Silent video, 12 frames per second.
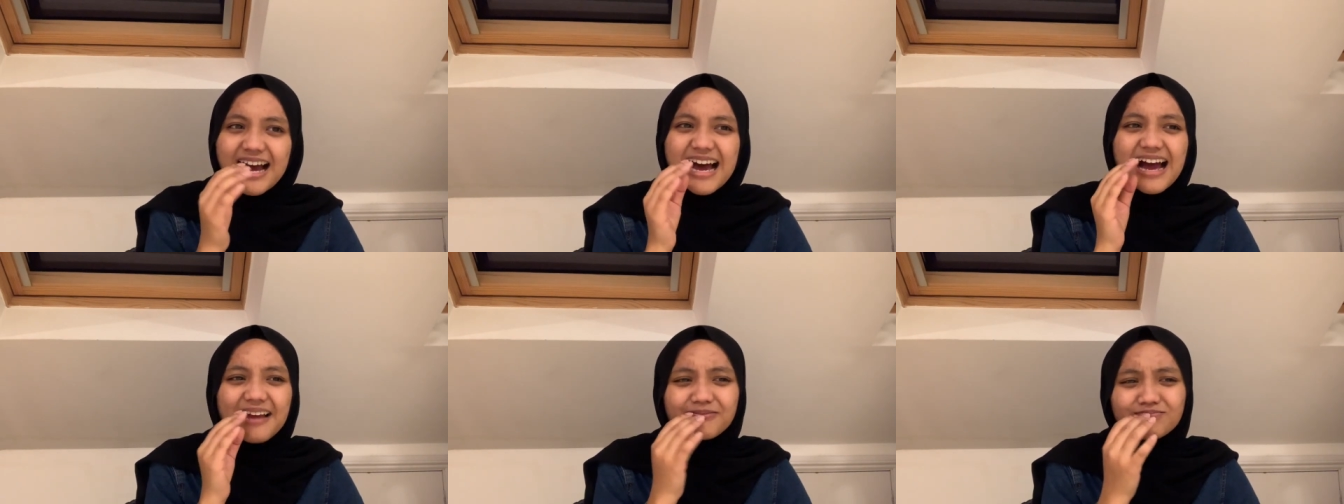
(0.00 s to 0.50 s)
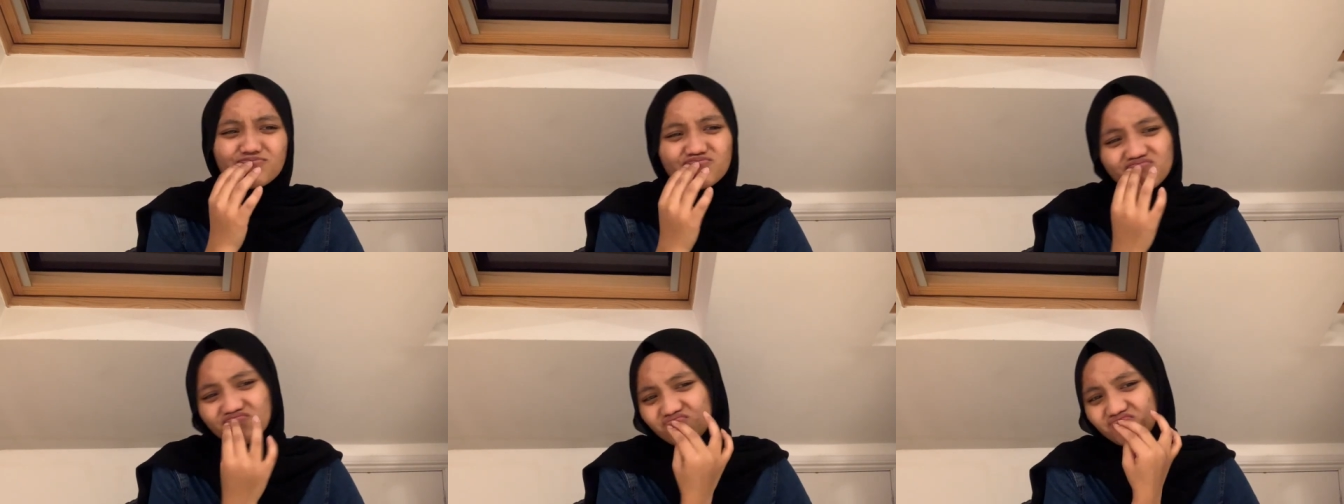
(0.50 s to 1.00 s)
i'm
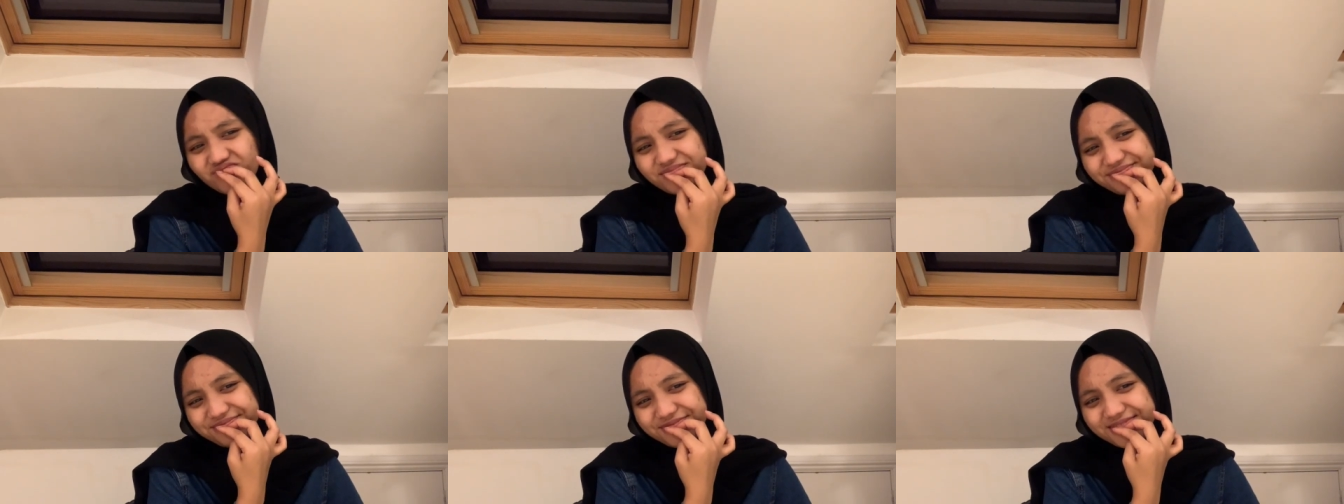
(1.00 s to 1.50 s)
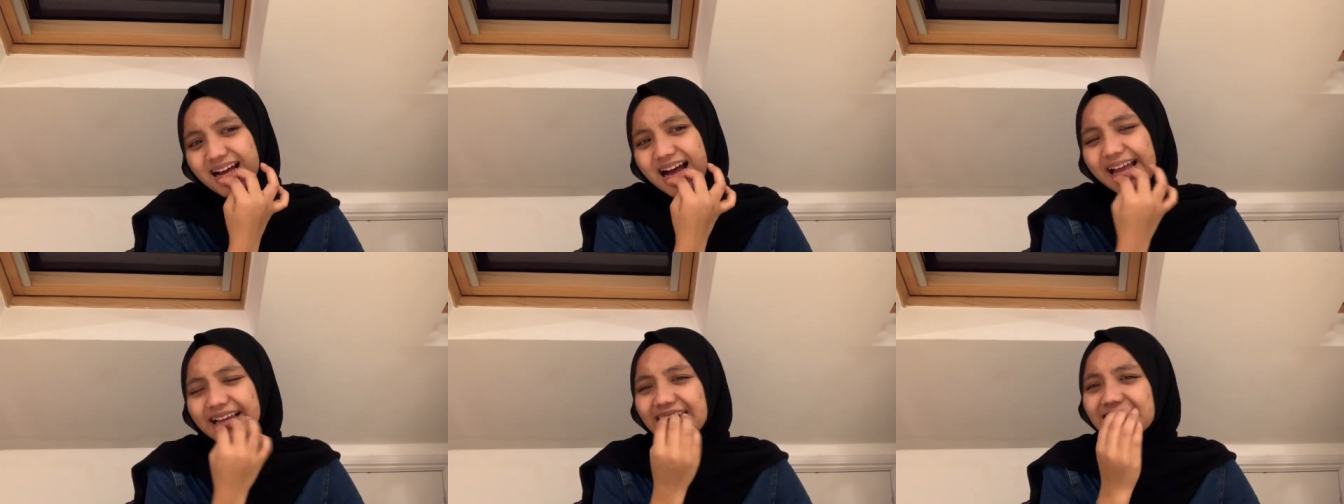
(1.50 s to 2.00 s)
hmm, i
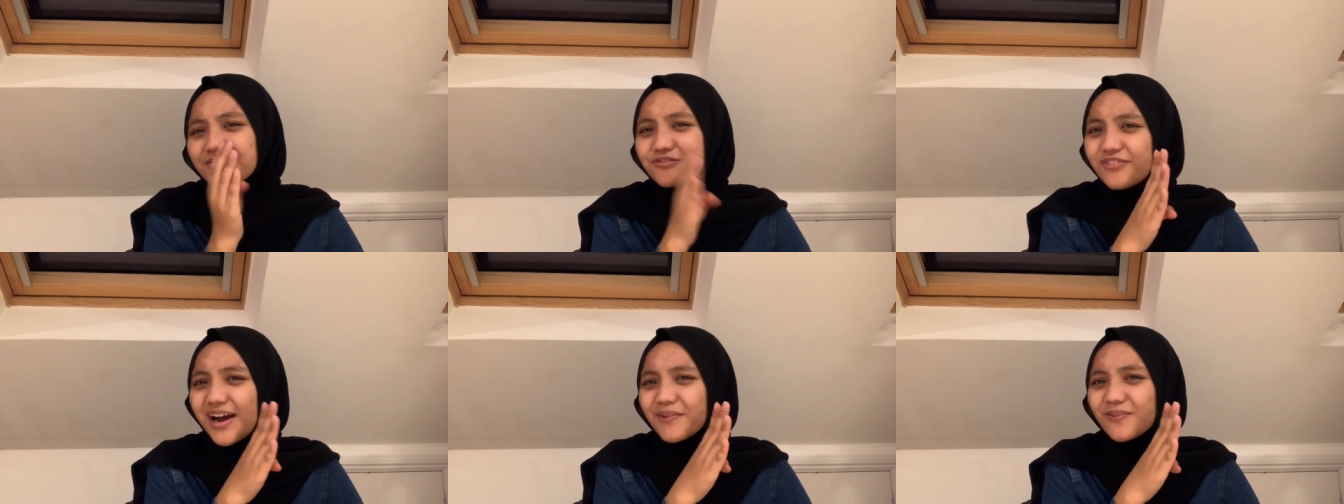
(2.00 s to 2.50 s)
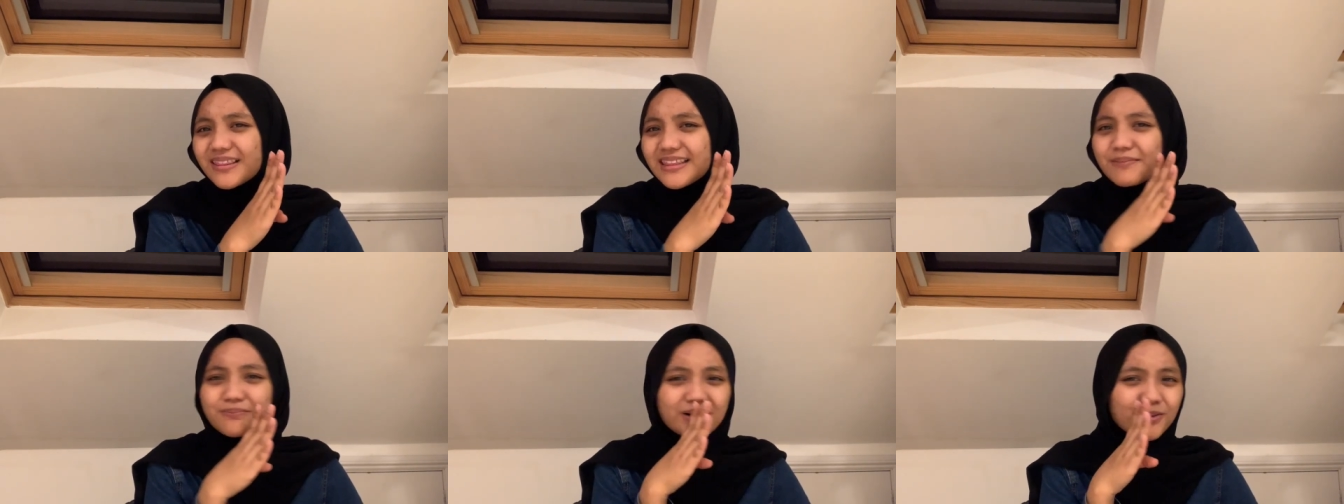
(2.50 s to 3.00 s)
kind of vibe with
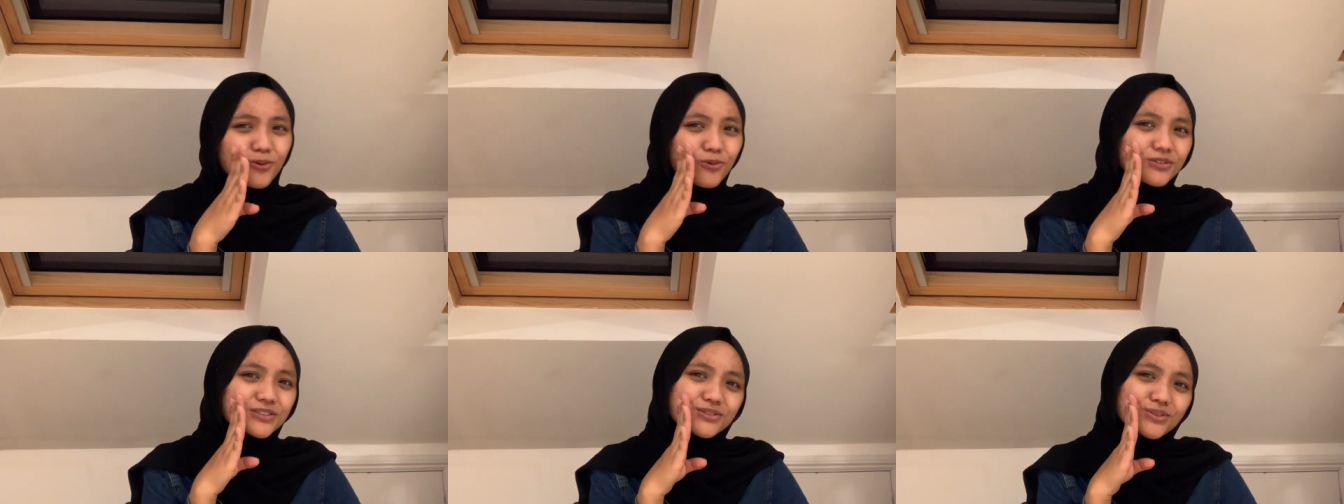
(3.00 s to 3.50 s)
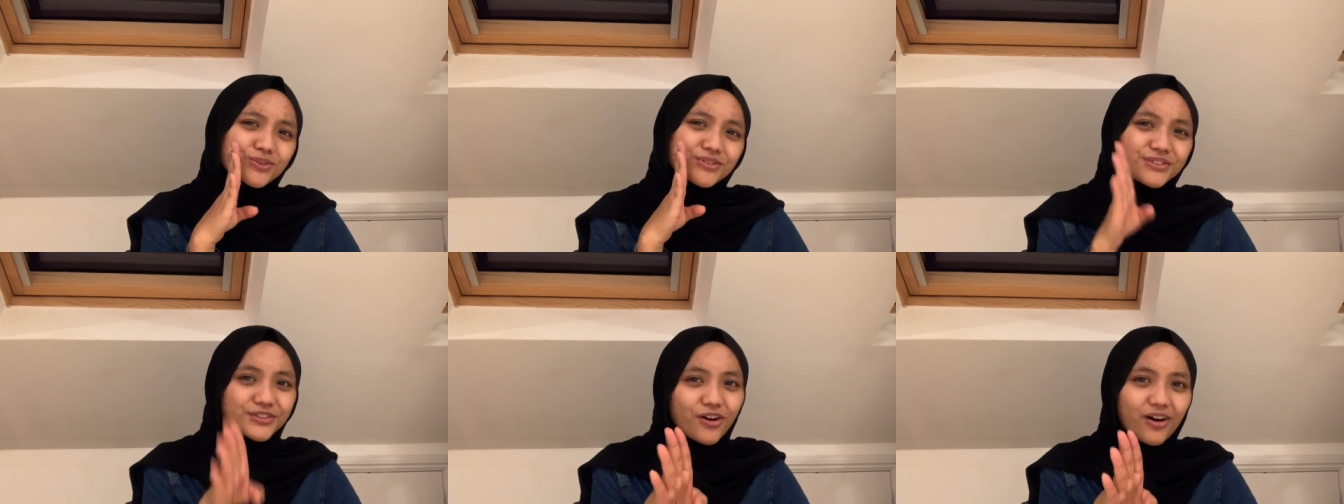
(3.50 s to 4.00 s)
it but also
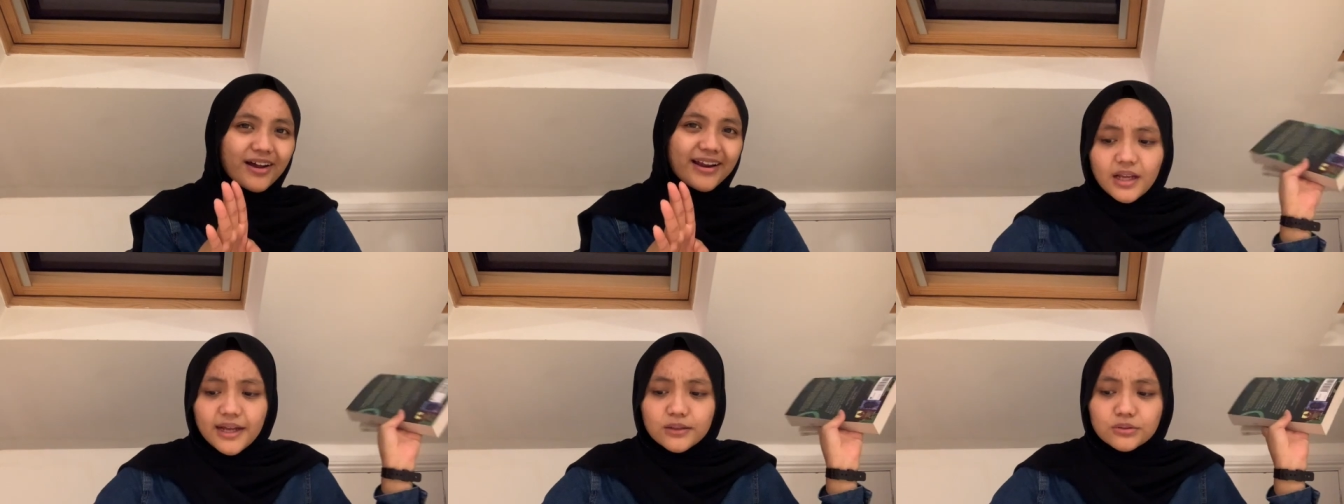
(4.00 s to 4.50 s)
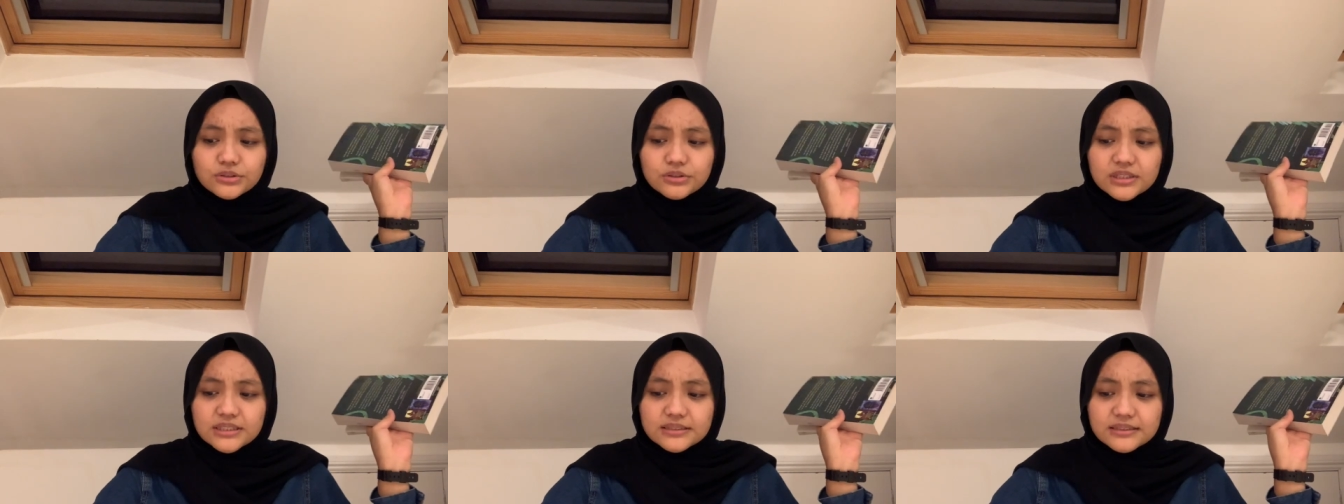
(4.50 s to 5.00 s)
not and also
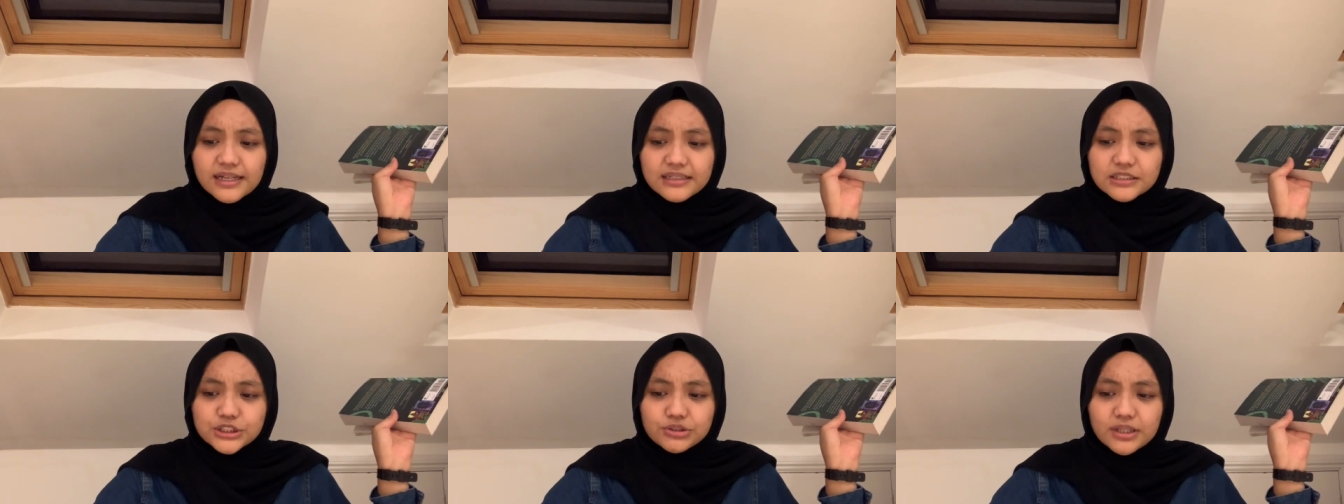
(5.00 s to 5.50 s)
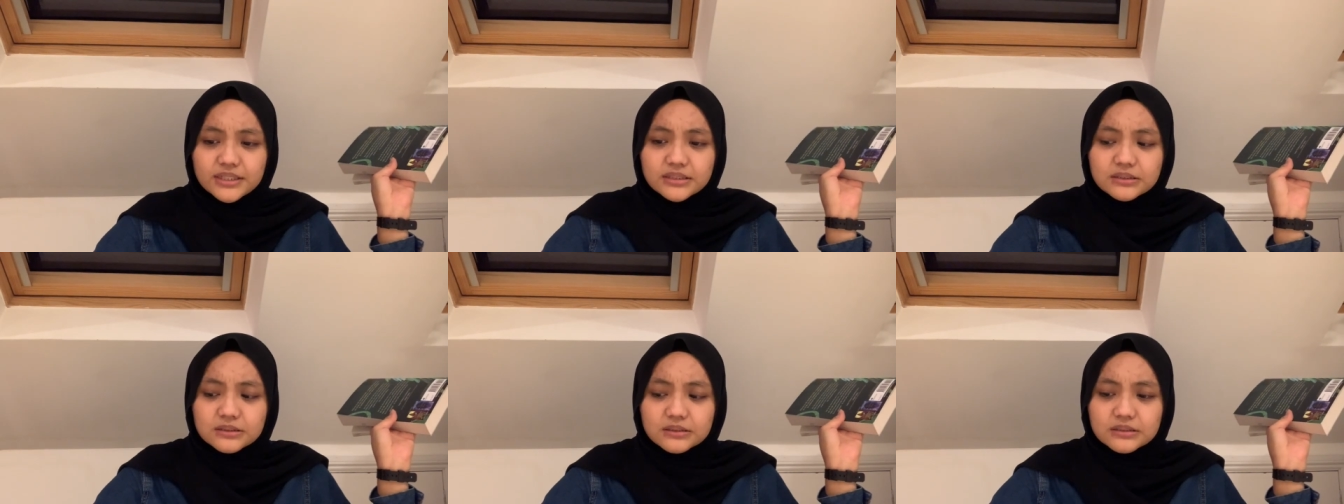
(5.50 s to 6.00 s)
because like the
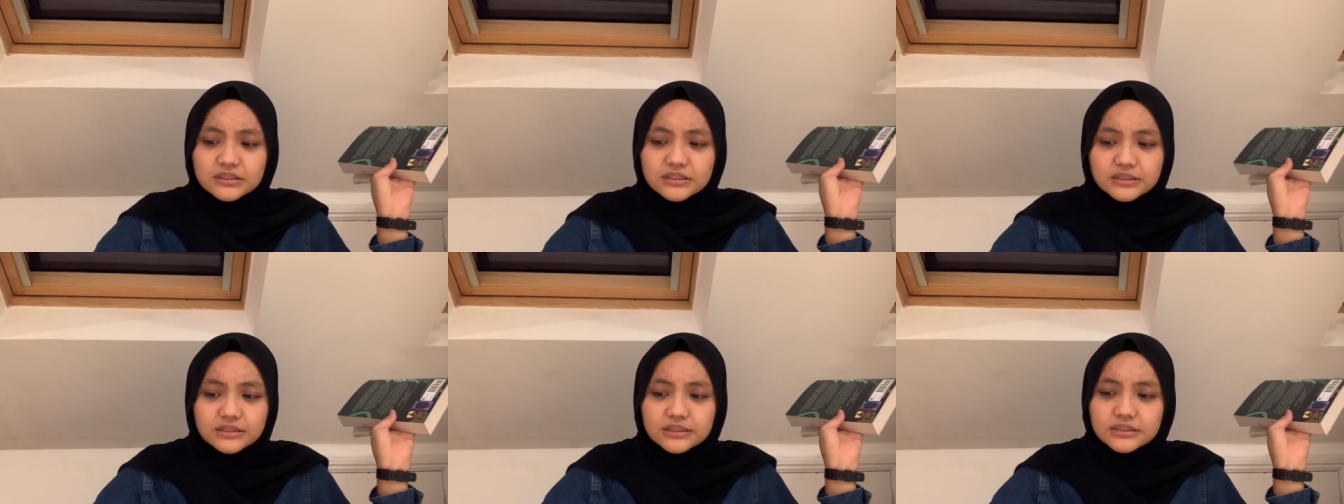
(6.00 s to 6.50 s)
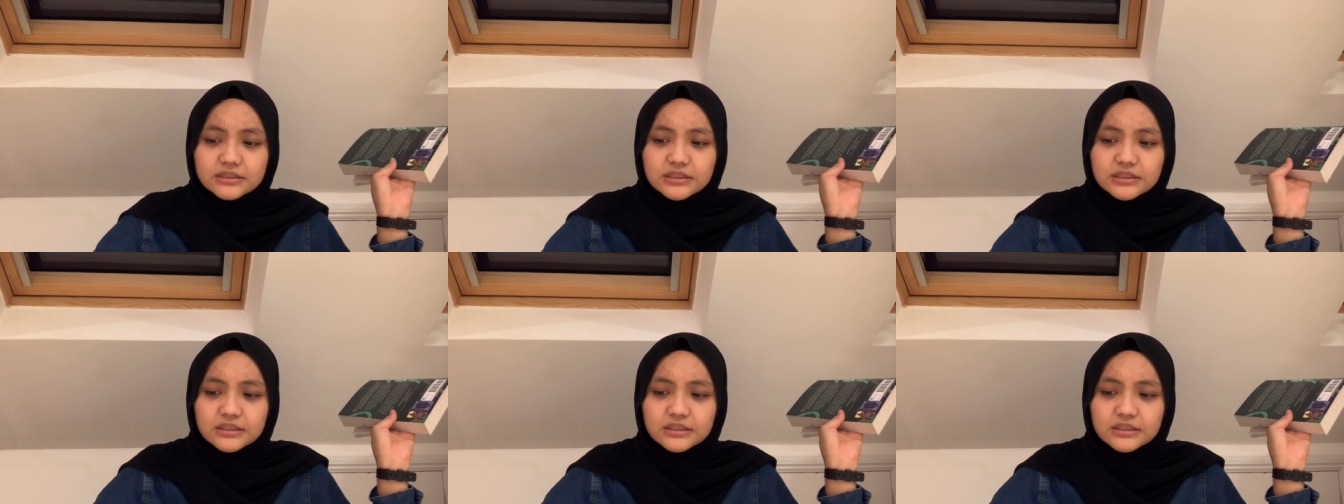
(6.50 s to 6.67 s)
trial is just